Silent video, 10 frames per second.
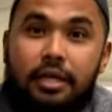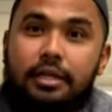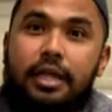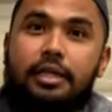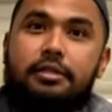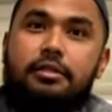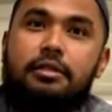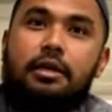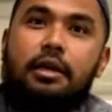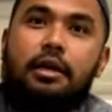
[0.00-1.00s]
That's,
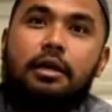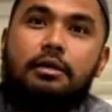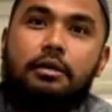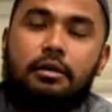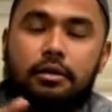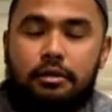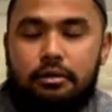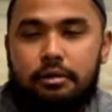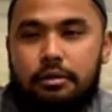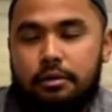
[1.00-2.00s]
yeah,
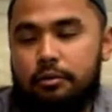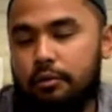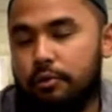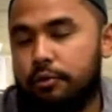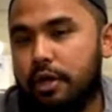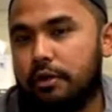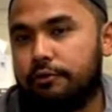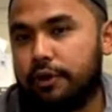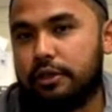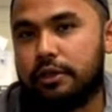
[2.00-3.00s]
we are
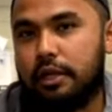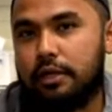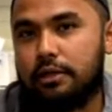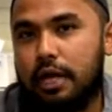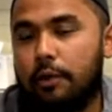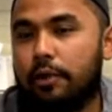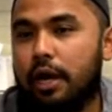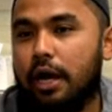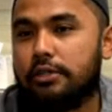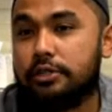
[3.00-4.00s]
afraid that our
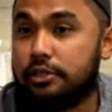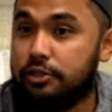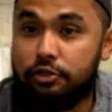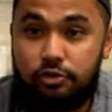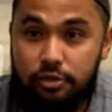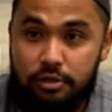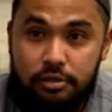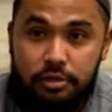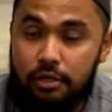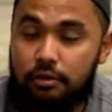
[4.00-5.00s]
Hajj is useless,
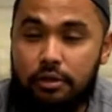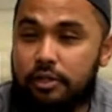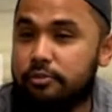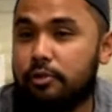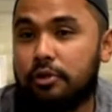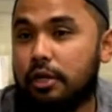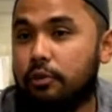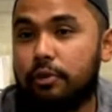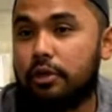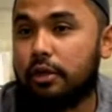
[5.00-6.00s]
that Allah subhanahu wa ta'ala
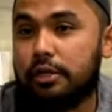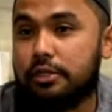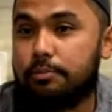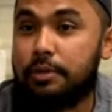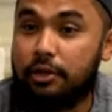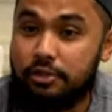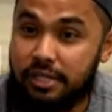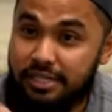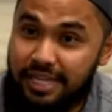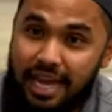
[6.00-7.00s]
will not accept, because the
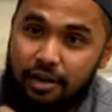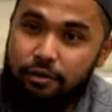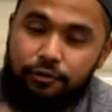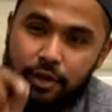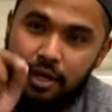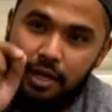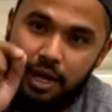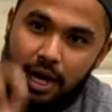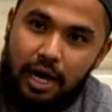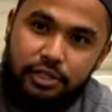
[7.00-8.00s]
sign of
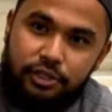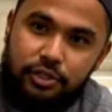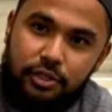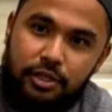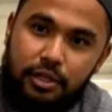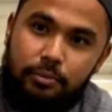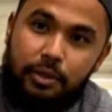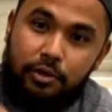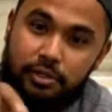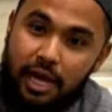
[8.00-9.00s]
Hajj, yeah,
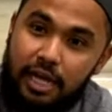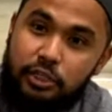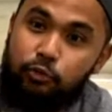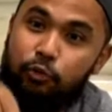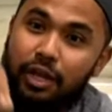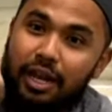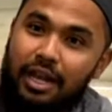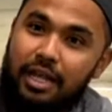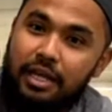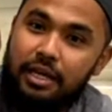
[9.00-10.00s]
because Hajj will
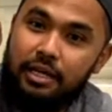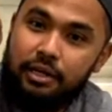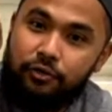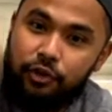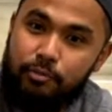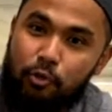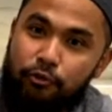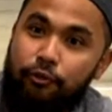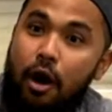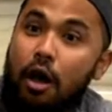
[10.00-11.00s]

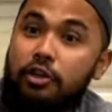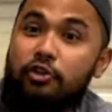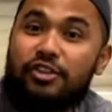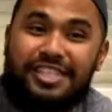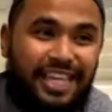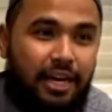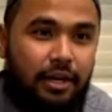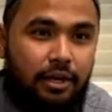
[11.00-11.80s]
remove all your sin.